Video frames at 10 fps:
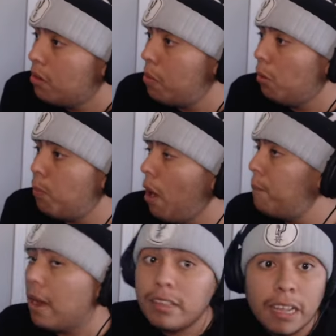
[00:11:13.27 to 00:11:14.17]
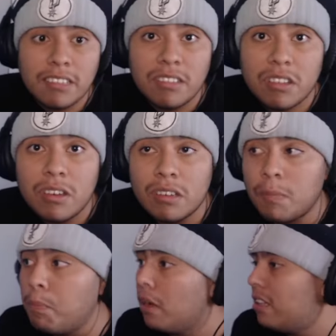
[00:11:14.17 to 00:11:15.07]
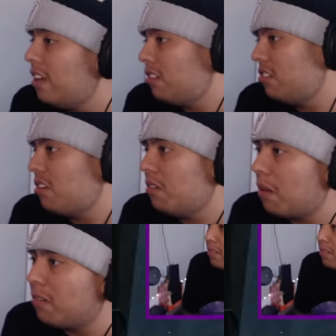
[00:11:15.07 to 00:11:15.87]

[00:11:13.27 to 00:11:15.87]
Bro, bro, Bud thinks he's good. Bud thinks he's good, bro.